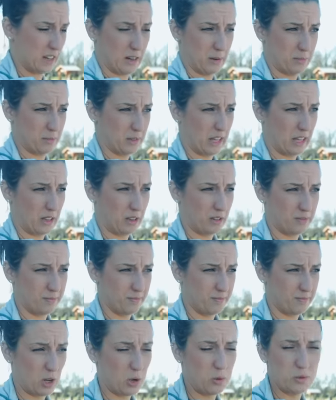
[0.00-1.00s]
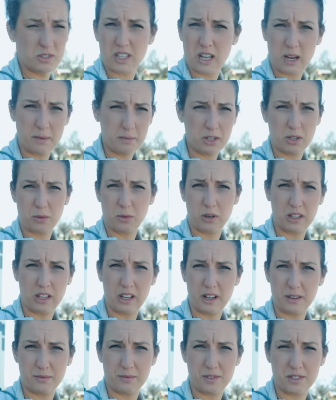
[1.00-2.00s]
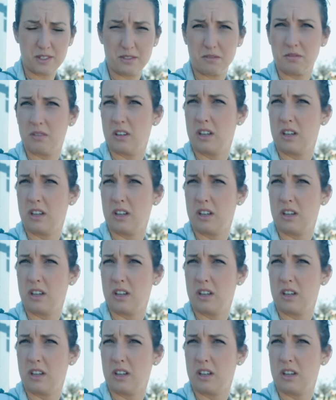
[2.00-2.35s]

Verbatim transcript: and I'm like, who's coming to a Love's